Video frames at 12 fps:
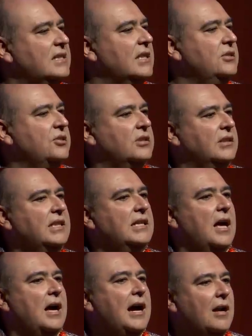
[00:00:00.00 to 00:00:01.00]

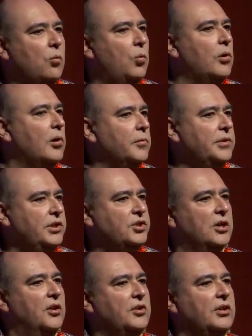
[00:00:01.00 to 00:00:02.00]
essentially at war with
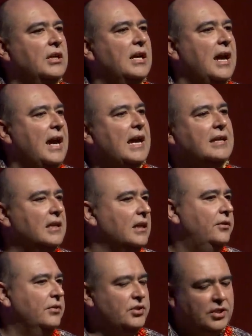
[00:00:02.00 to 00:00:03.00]
each other, hacking
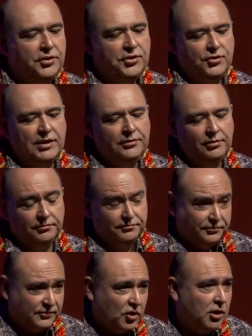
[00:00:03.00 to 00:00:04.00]
into each other, trying to
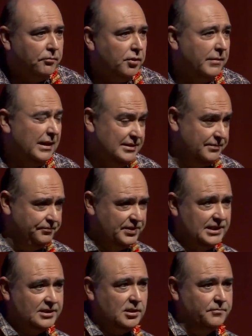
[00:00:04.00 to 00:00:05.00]
compromise
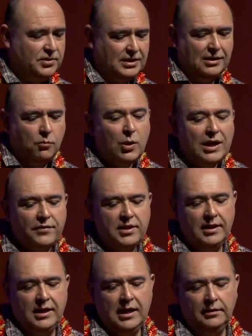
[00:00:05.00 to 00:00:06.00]
systems wherever
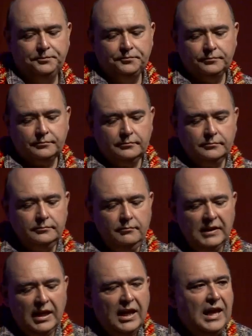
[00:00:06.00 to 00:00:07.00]
they can.
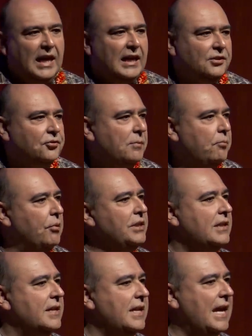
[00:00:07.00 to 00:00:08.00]
To the
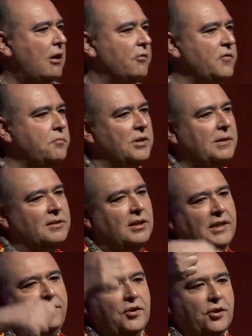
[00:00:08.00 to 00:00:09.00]
point that now,
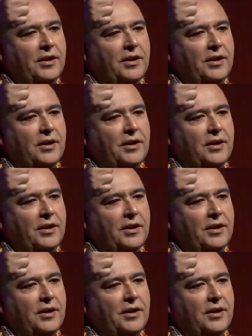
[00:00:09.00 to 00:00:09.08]
if you